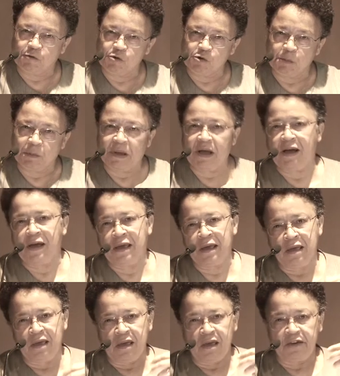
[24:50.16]
forward by
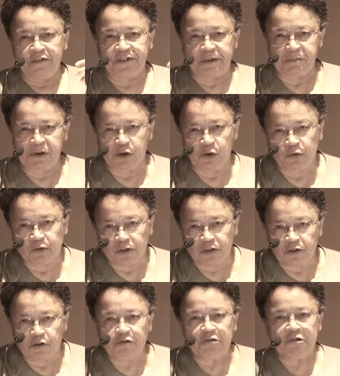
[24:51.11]
somebody who's
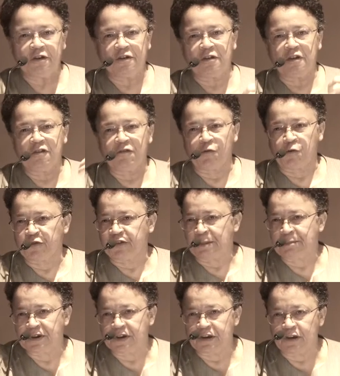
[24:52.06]
authoritative or
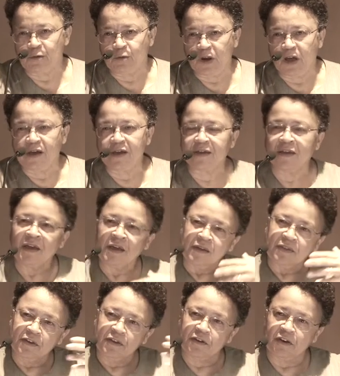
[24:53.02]
somebody you like,
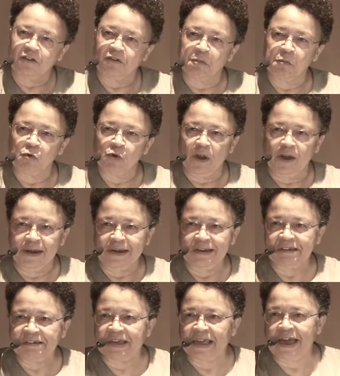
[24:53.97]
that it's more
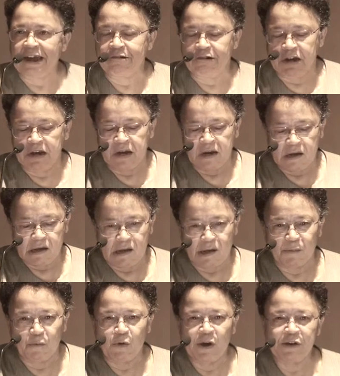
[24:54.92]
likely to carry
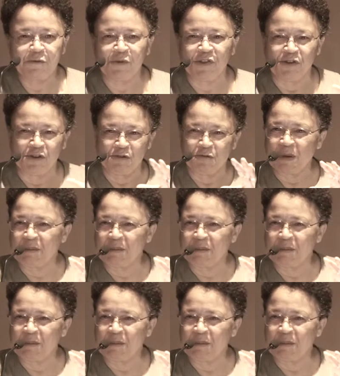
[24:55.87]
um, weight with you.